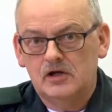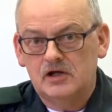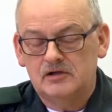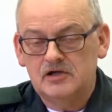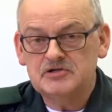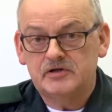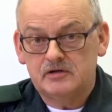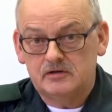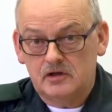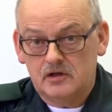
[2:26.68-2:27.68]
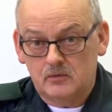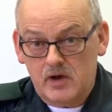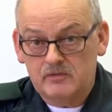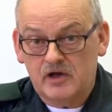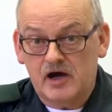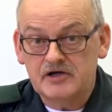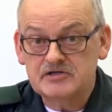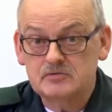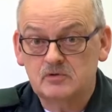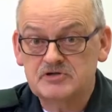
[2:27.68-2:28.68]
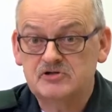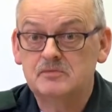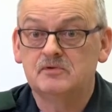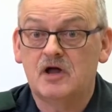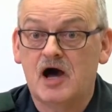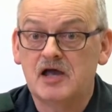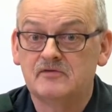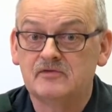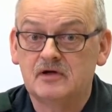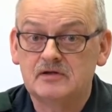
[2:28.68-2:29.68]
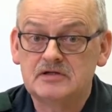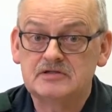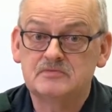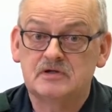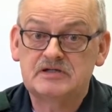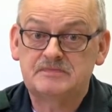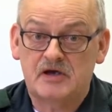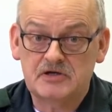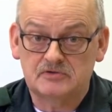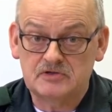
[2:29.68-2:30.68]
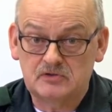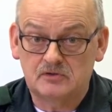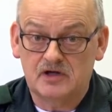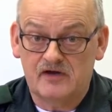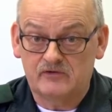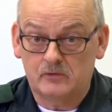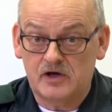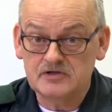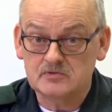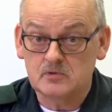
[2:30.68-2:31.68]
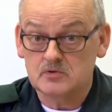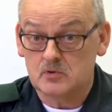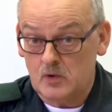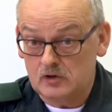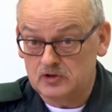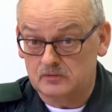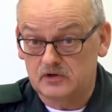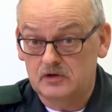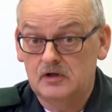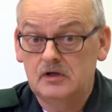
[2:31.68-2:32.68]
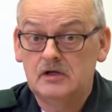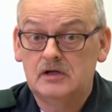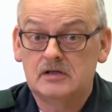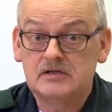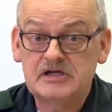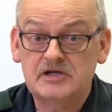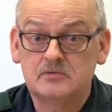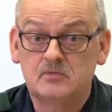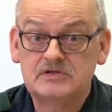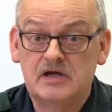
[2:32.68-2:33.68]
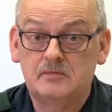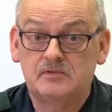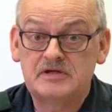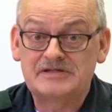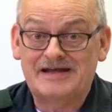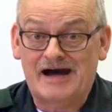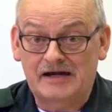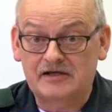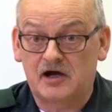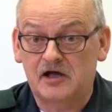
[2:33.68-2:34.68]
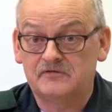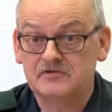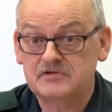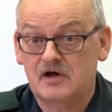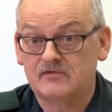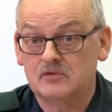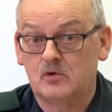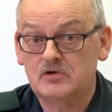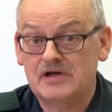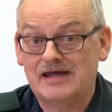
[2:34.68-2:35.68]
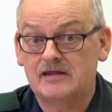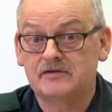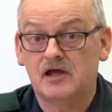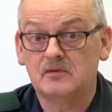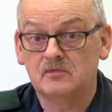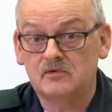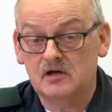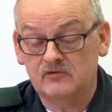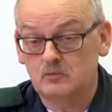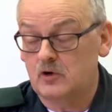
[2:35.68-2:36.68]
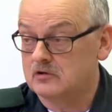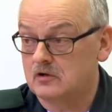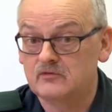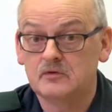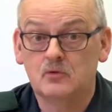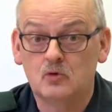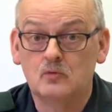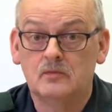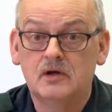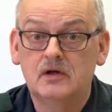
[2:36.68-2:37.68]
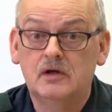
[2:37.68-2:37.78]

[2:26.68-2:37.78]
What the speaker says: Okay, initially the webcasts were streamed live and the subject specialist took live questions, which was welcomed. The session was then placed in archive for staff to watch at any time, from work or from home.